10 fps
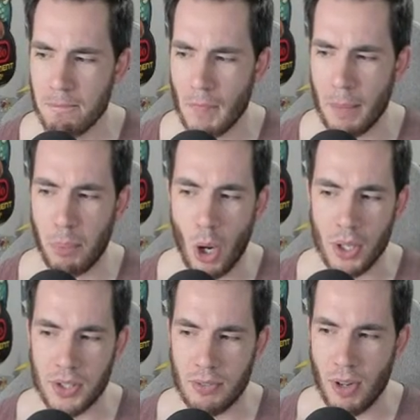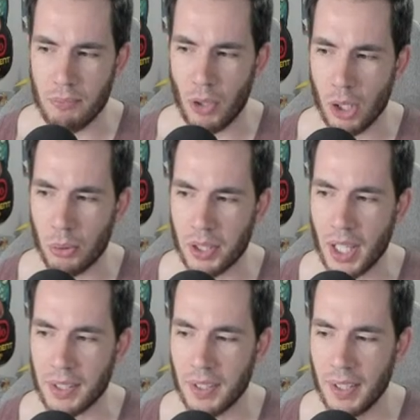I'm positive I'm following
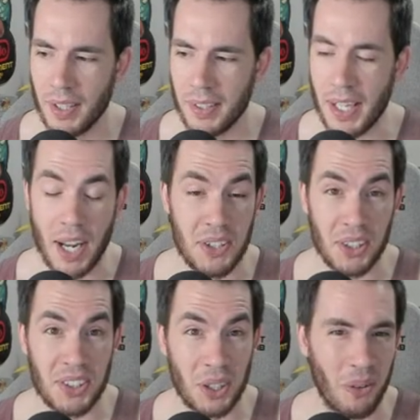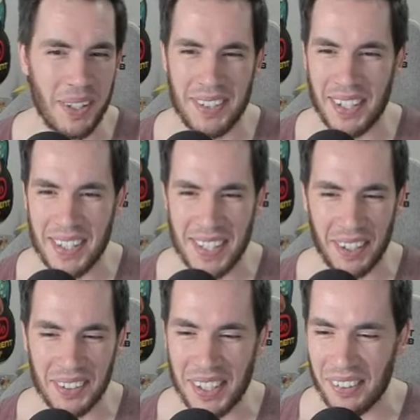that. Yeah, just a coincidence,
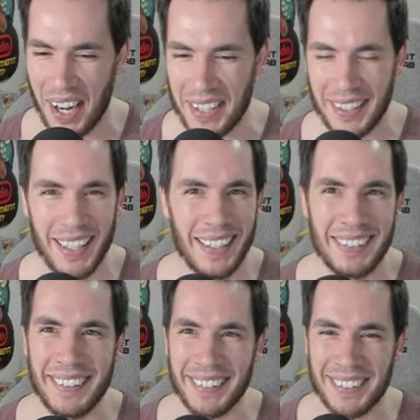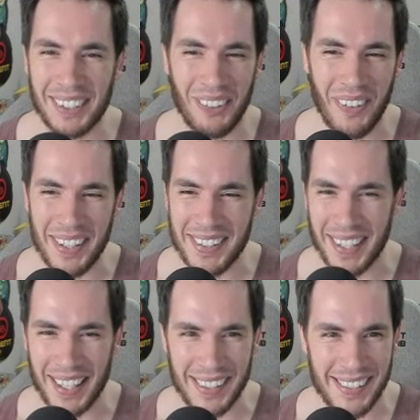LD, right? Just a
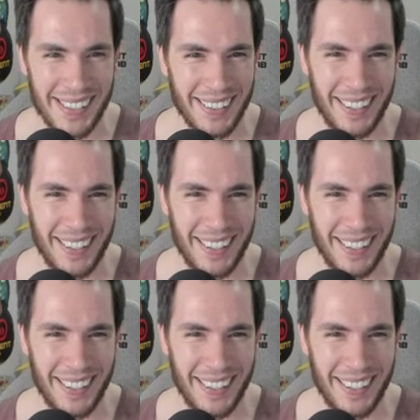coincidence.